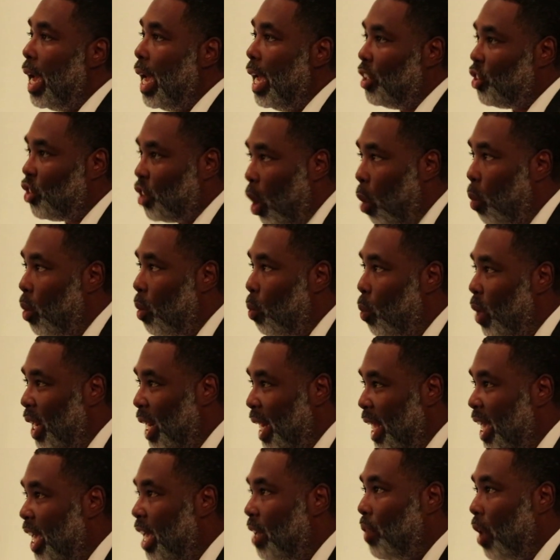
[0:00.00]
And so when we
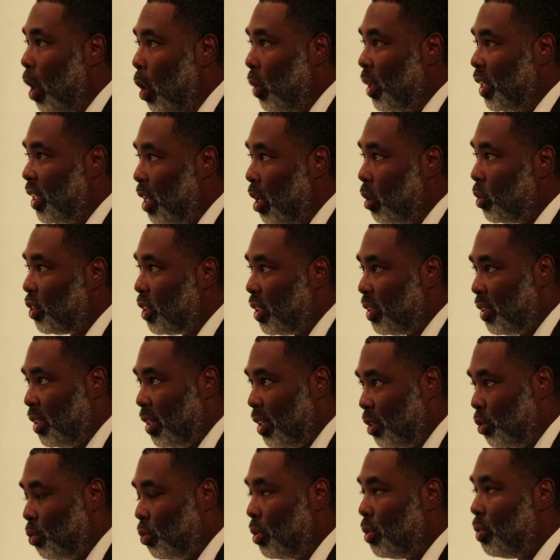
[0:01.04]
leave Holy Ghost
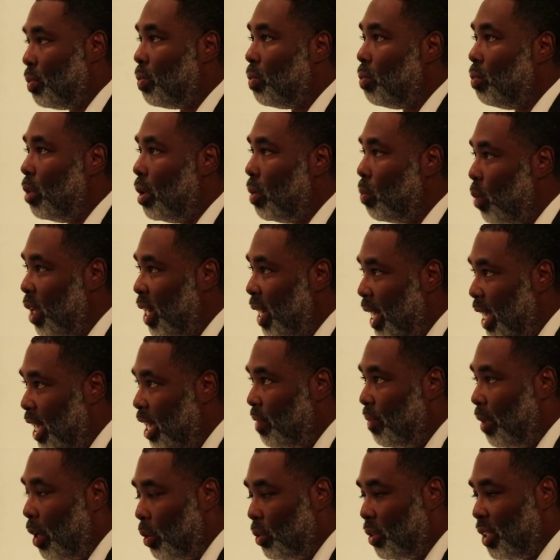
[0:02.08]
Cathedral, when we
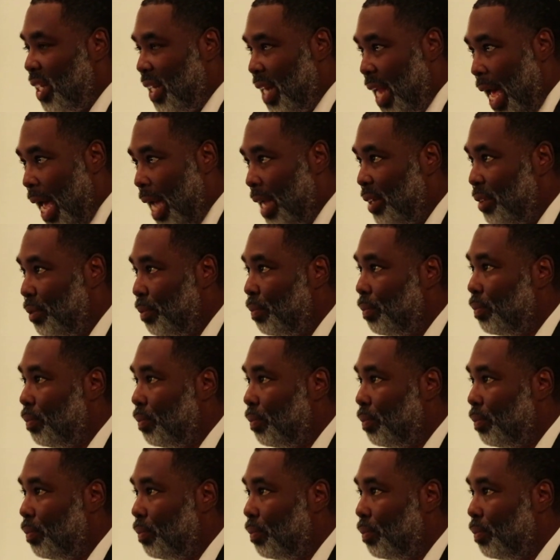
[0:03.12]
leave on tonight,